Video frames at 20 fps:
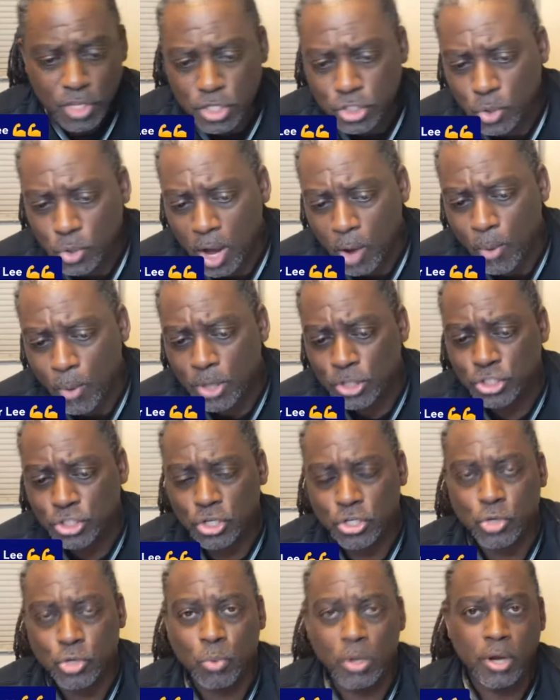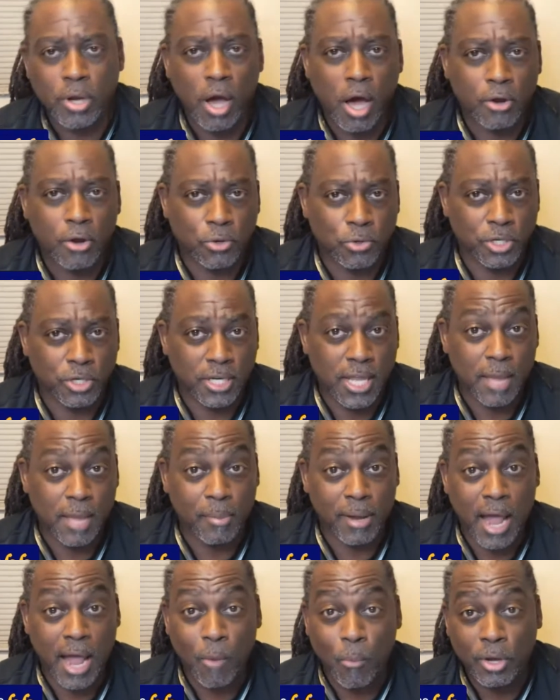So I will show you one article today,
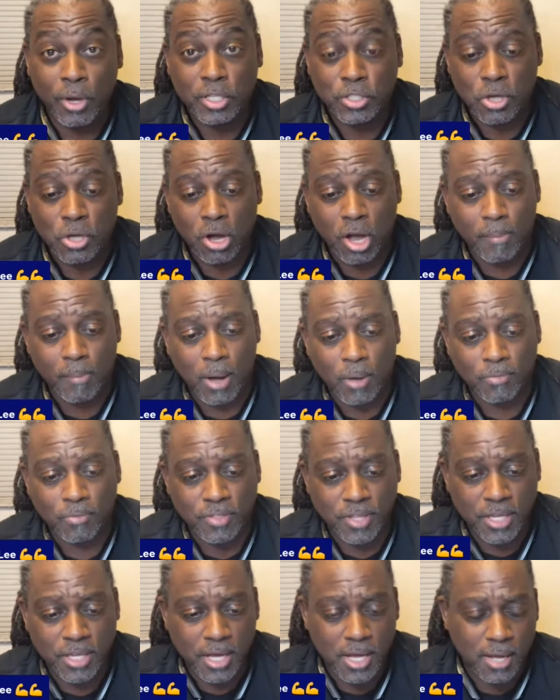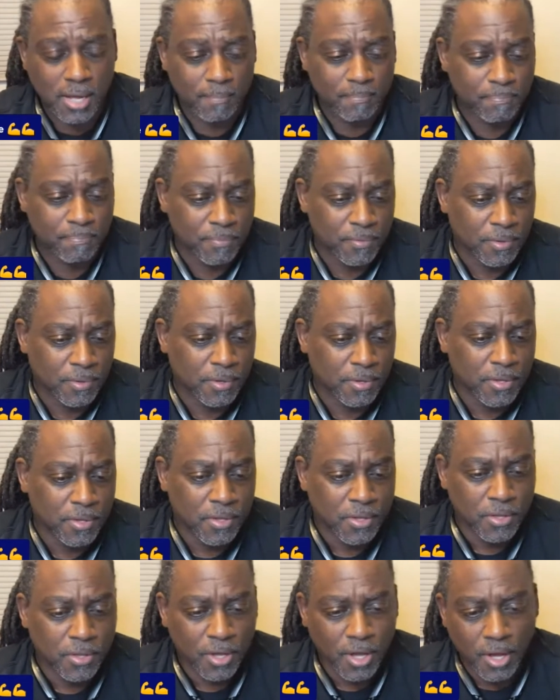but I want to talk about
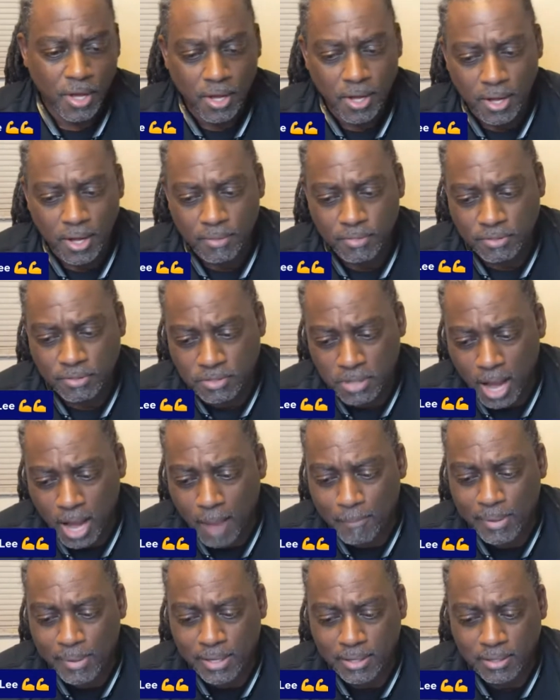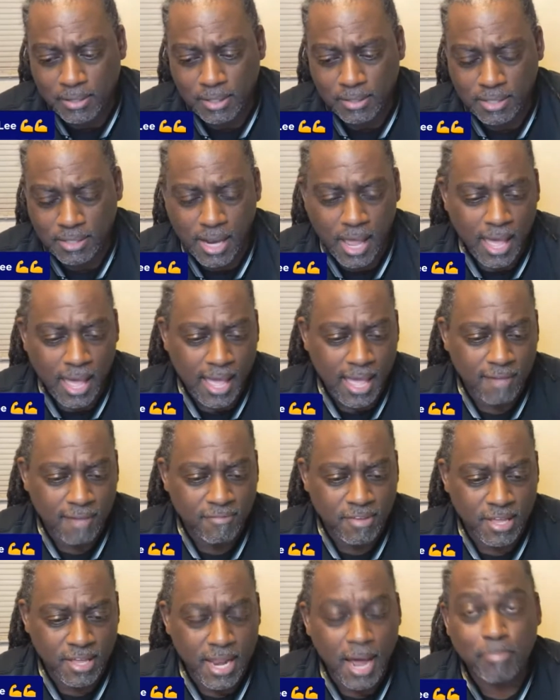the topic that I
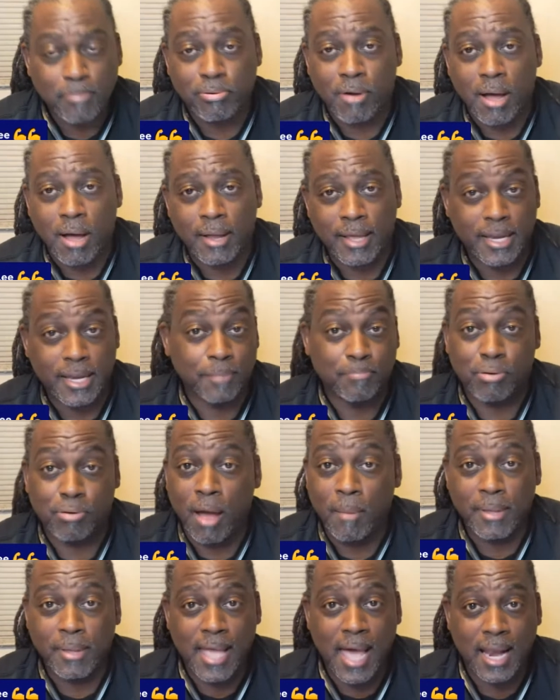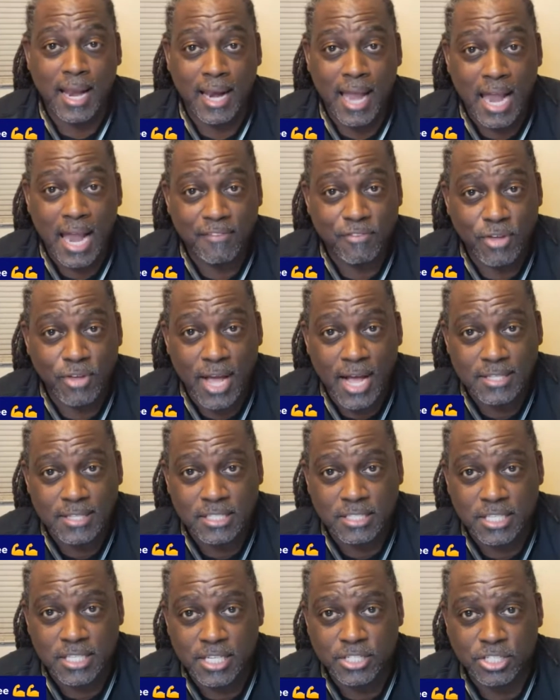have here, and it probably got a lot of you guys'
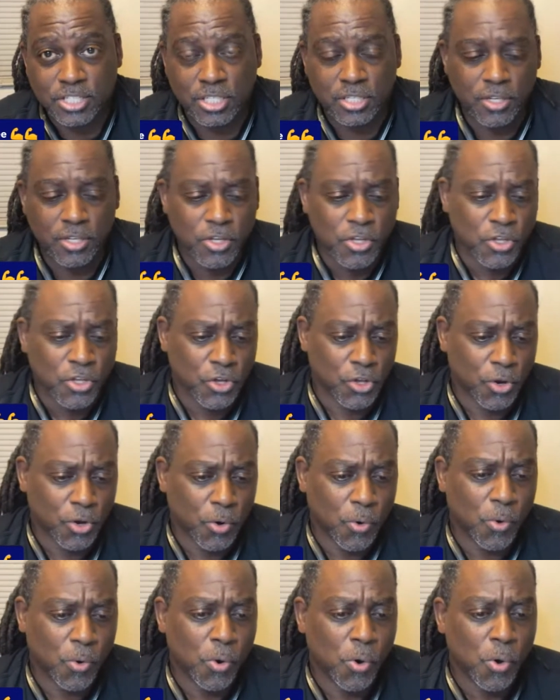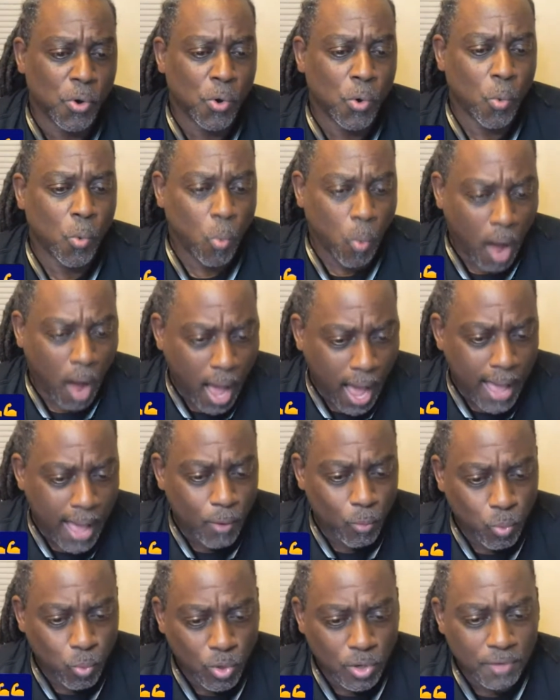attention. Why
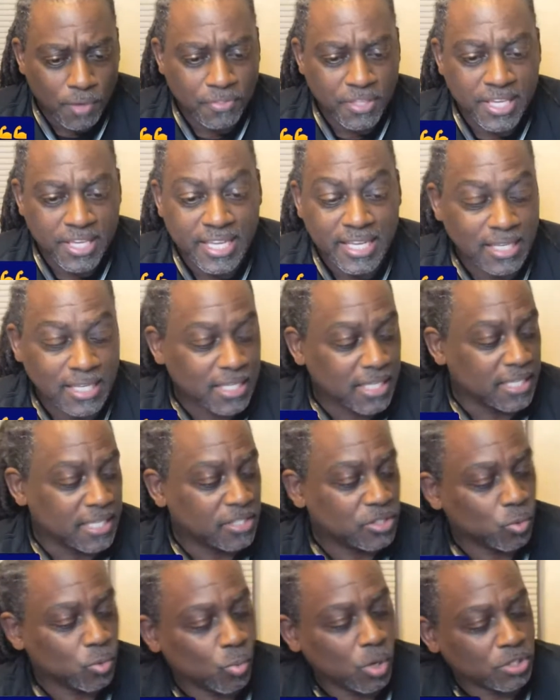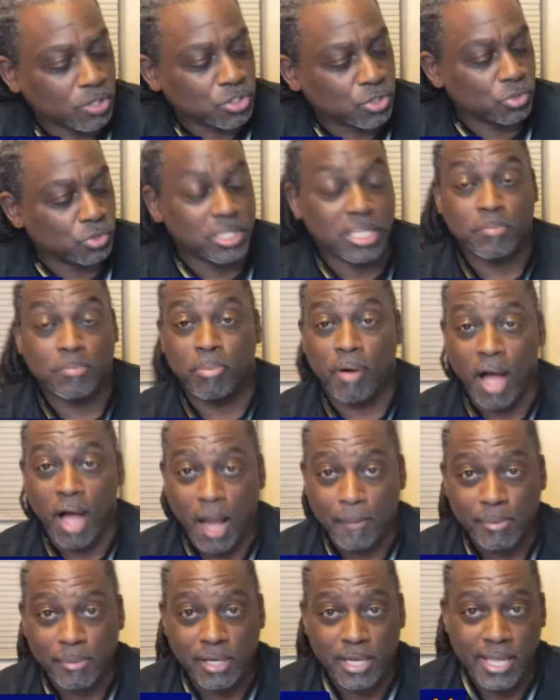would the elites want to
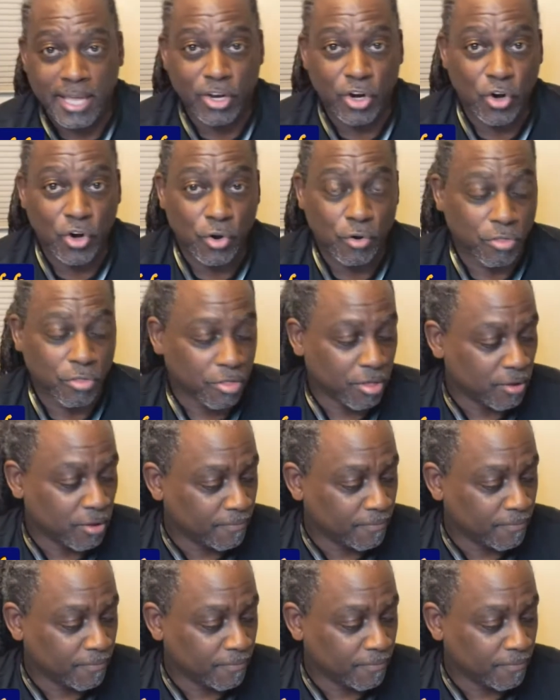depopulate Earth?